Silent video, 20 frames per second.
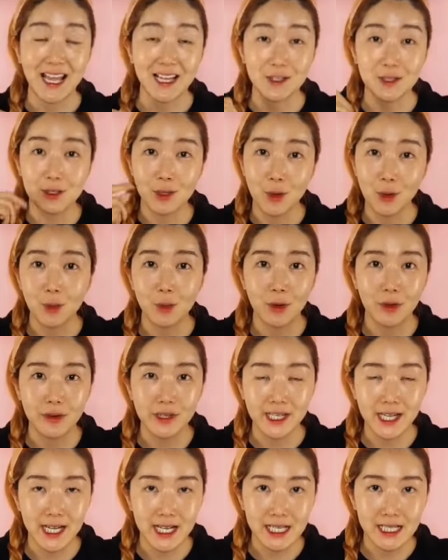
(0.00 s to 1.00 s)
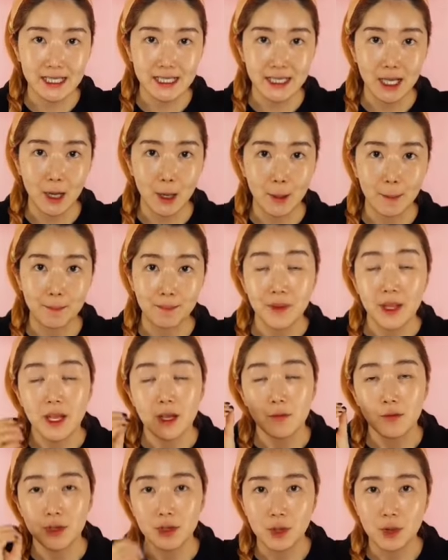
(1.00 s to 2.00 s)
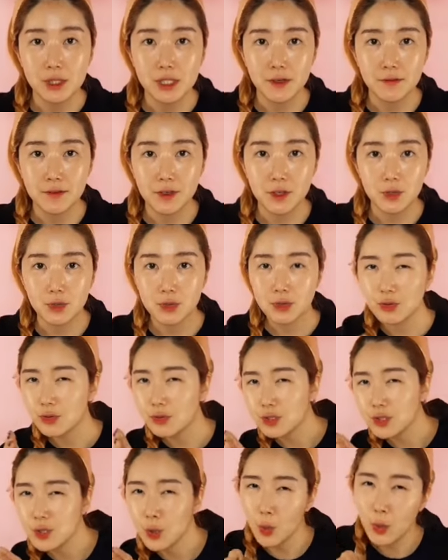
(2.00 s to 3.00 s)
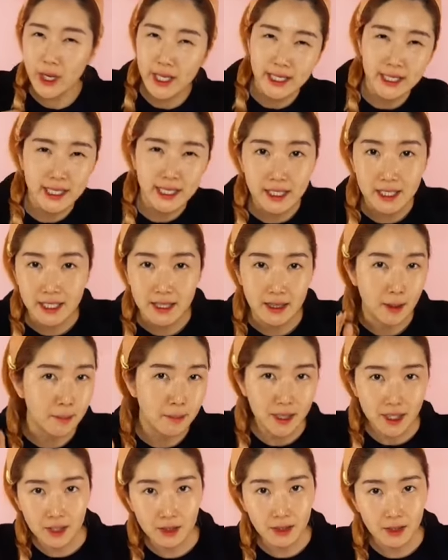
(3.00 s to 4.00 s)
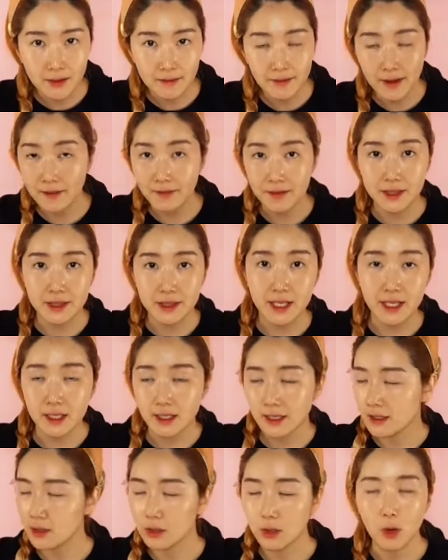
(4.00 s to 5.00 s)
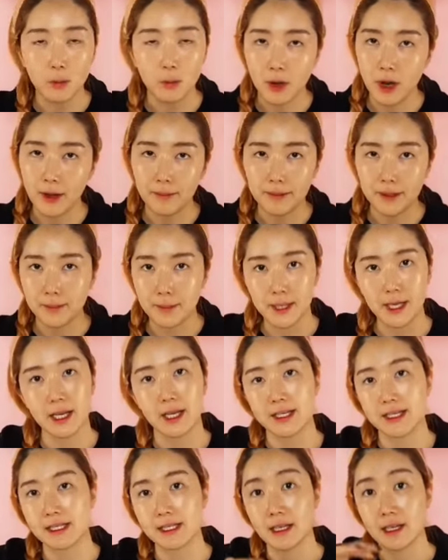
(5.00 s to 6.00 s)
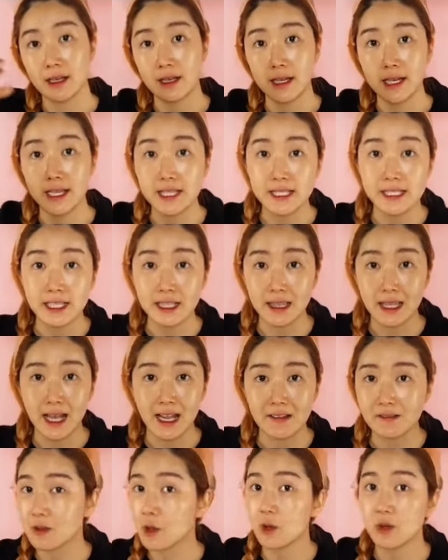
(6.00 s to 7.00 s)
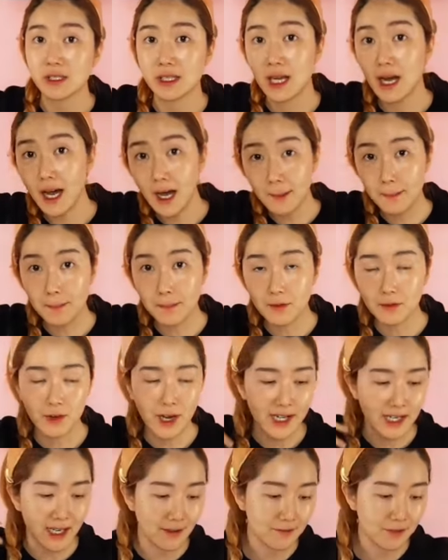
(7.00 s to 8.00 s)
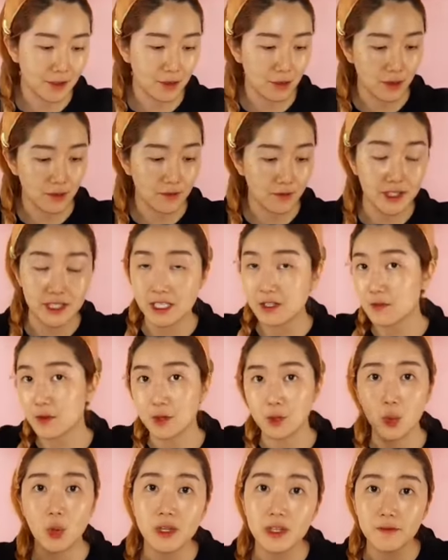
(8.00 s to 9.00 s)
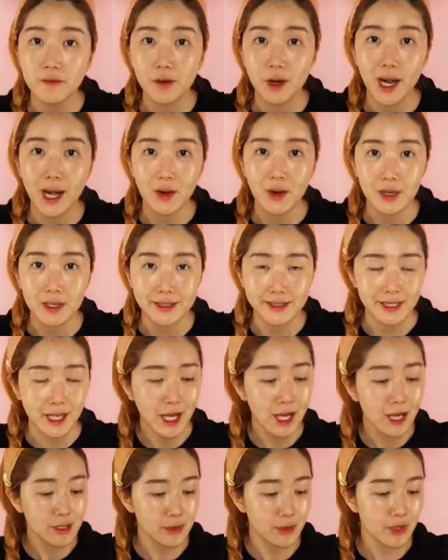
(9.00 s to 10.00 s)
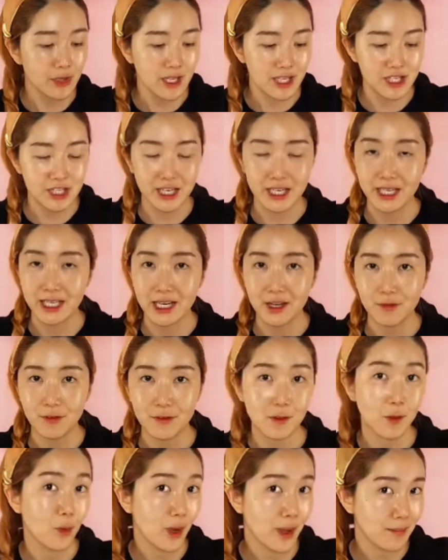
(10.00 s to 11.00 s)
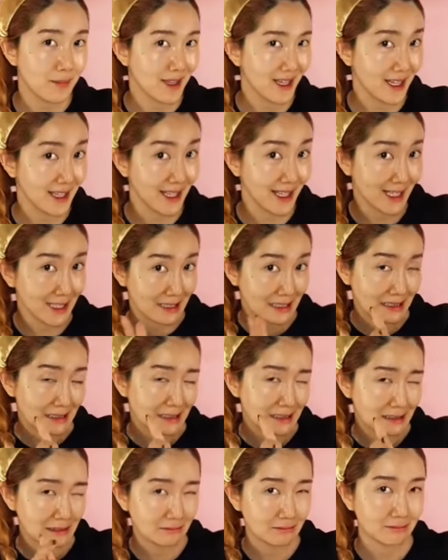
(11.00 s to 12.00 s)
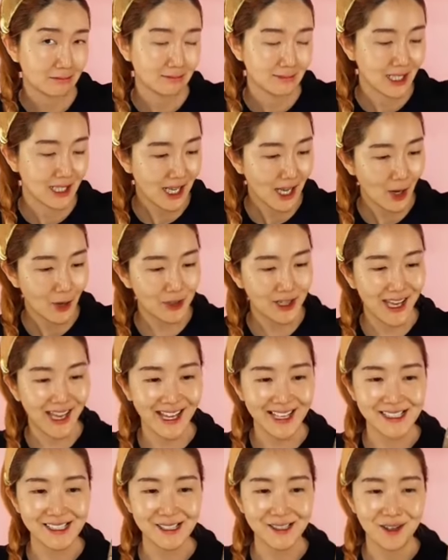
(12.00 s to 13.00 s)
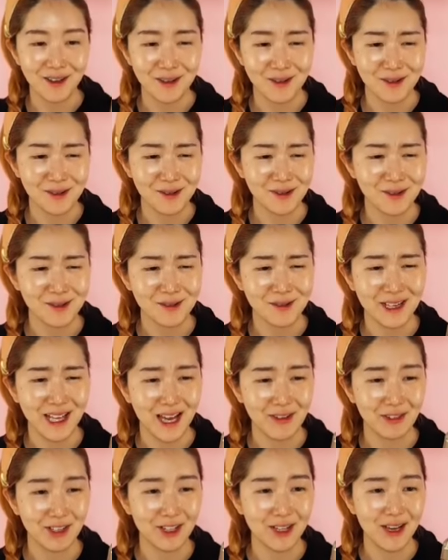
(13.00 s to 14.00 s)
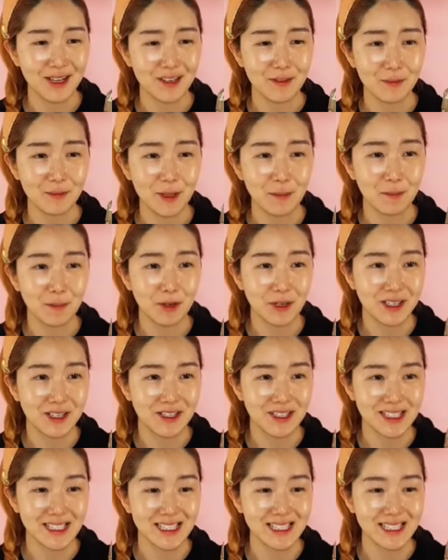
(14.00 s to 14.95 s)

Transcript: And don't worry guys, um, for those of you who join in in the middle of everything, no problem because the Insta Live goes up right after we're finished for 24 hours. So you can check it out from the way beginning. Okay, so we have a lot of people here